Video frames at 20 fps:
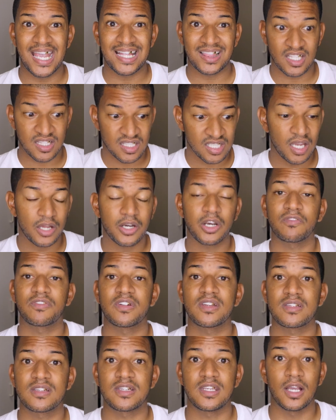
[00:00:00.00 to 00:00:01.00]
at the turn of
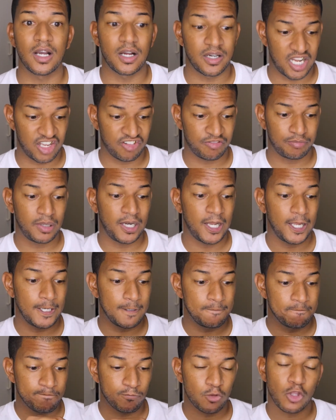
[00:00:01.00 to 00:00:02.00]
this year, they've
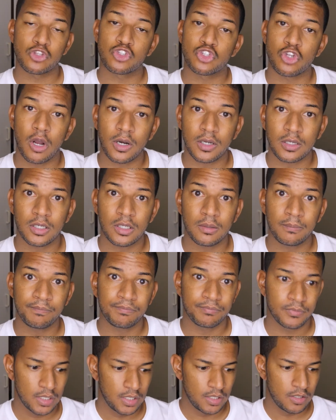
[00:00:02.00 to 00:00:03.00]
played Tottenham,
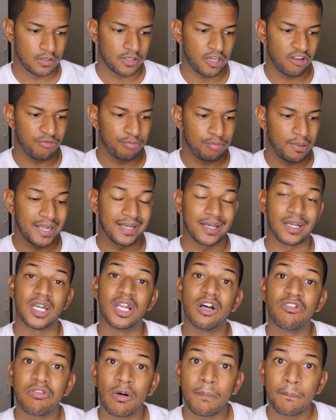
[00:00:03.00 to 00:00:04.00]
they've played
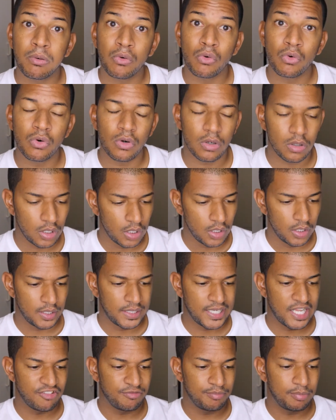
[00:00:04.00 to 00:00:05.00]
Liverpool,
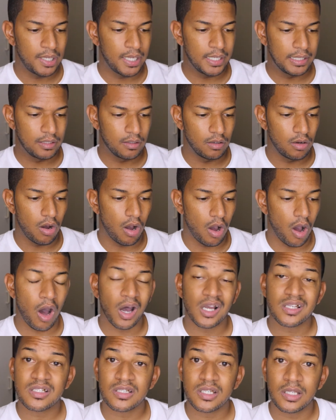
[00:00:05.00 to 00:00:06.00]
they've played
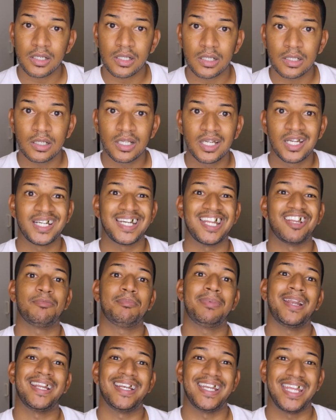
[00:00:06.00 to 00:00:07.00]
Arsenal, they've
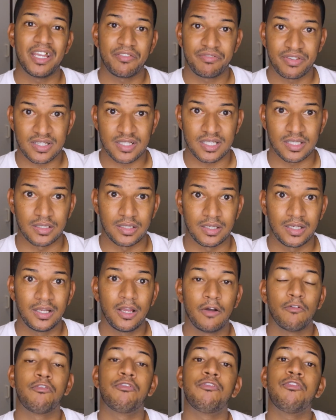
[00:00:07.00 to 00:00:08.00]
played Everton.
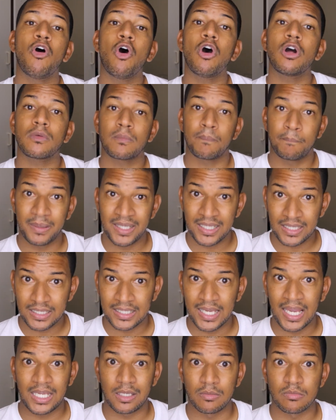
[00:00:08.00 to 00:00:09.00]
4 big
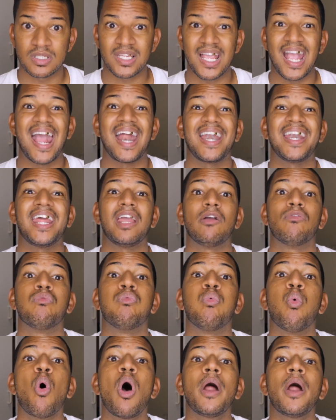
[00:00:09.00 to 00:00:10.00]
games, and they've
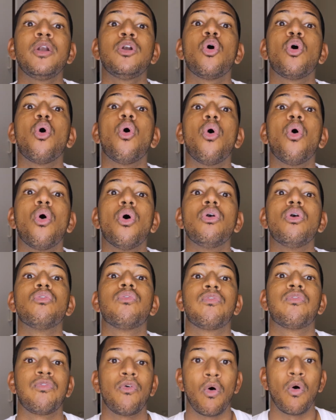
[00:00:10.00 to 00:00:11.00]
won all
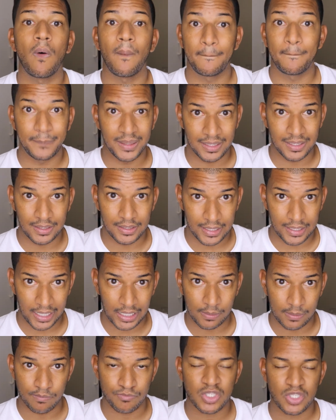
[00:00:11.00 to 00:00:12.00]
4 big
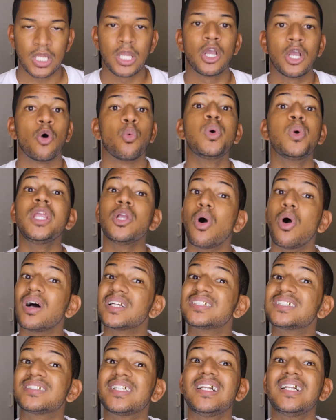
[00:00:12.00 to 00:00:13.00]
games. We are
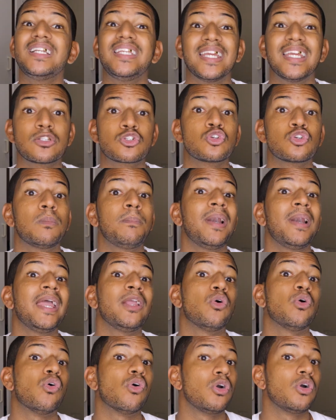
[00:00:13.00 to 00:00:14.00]
still yet to play
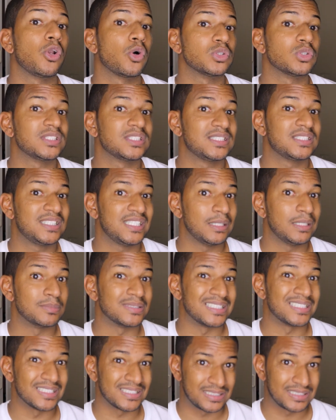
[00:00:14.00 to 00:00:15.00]
all those teams
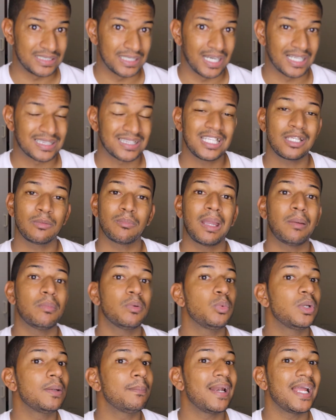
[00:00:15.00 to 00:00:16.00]
this year. I think maybe
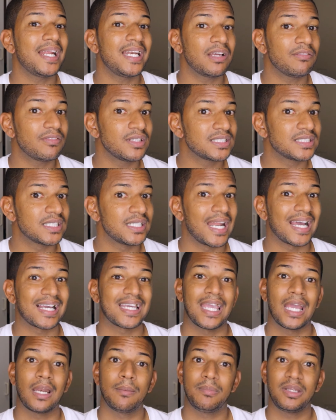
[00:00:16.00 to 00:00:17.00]
we played Everton.
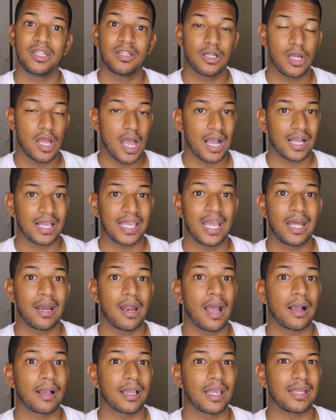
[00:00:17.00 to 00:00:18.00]

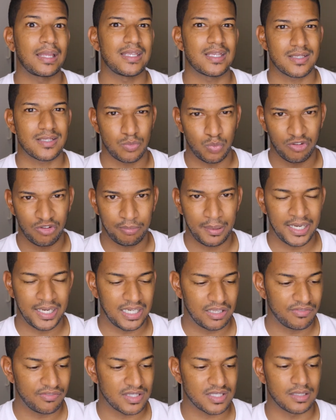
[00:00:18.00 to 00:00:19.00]
Yes, we played
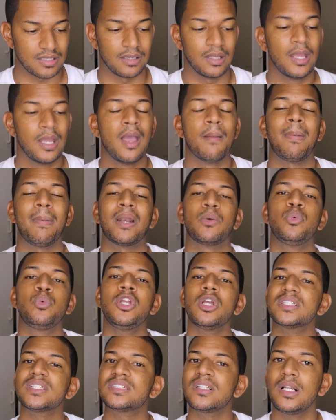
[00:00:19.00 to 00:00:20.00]
Everton, but
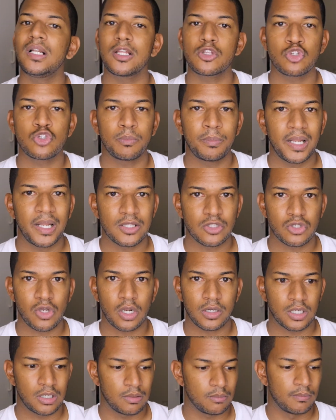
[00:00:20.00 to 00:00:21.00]
we are still yet to play
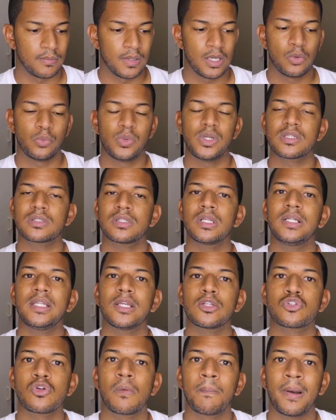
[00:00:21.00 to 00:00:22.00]
Tottenham. We are still
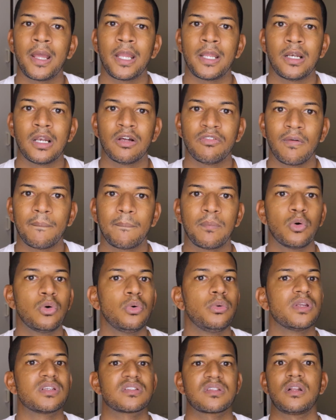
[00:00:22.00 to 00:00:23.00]
yet to play Liverpool.
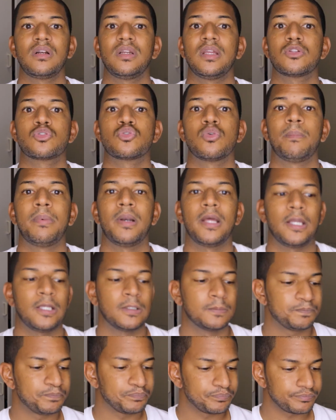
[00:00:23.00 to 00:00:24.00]
We are still yet to play